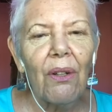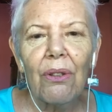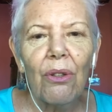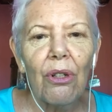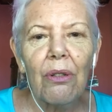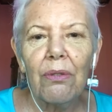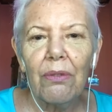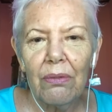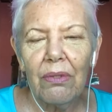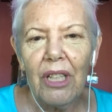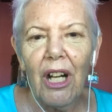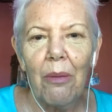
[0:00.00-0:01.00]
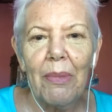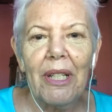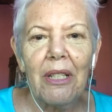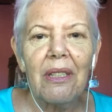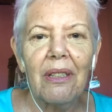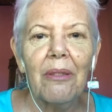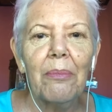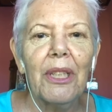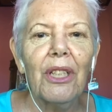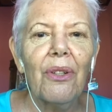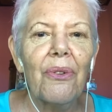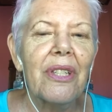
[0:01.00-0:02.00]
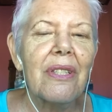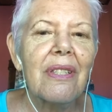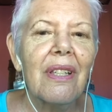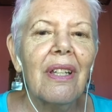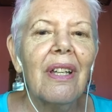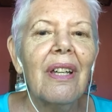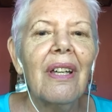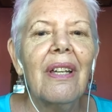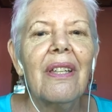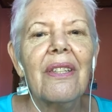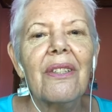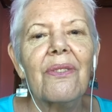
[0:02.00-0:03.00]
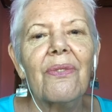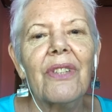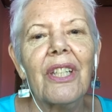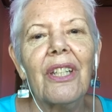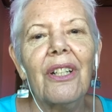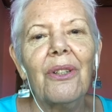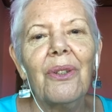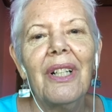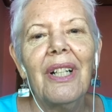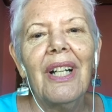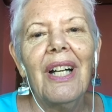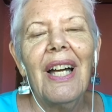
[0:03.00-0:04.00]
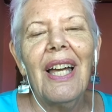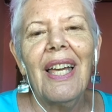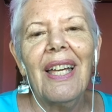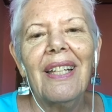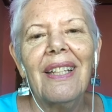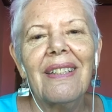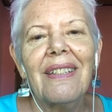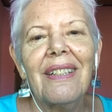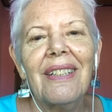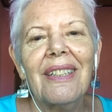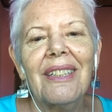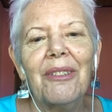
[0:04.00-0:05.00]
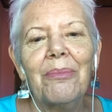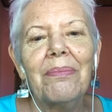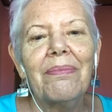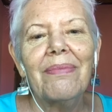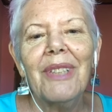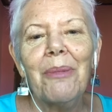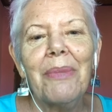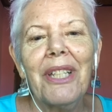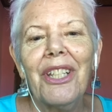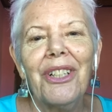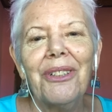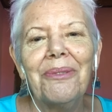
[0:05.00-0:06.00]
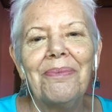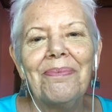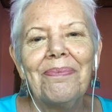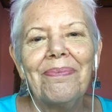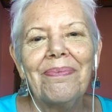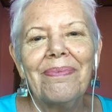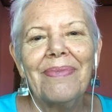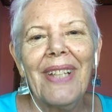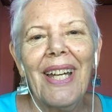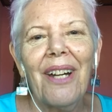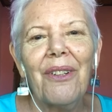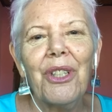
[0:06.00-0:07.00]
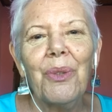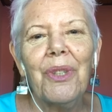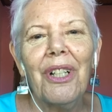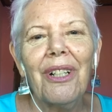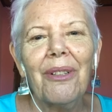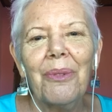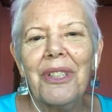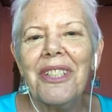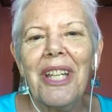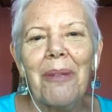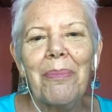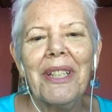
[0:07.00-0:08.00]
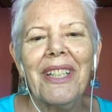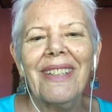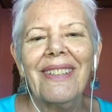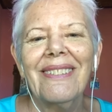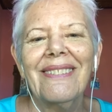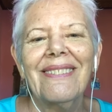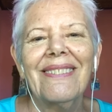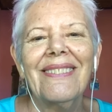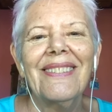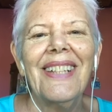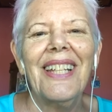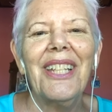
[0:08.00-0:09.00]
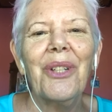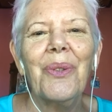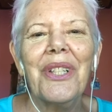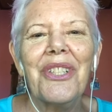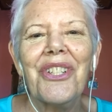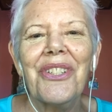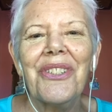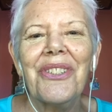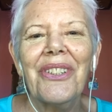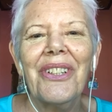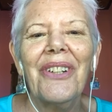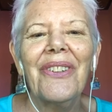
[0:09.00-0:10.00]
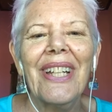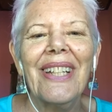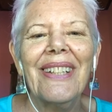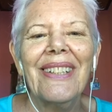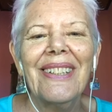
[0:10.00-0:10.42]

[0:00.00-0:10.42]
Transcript: or comment below this video, and let me know how you are, what's happening, any questions. Okay,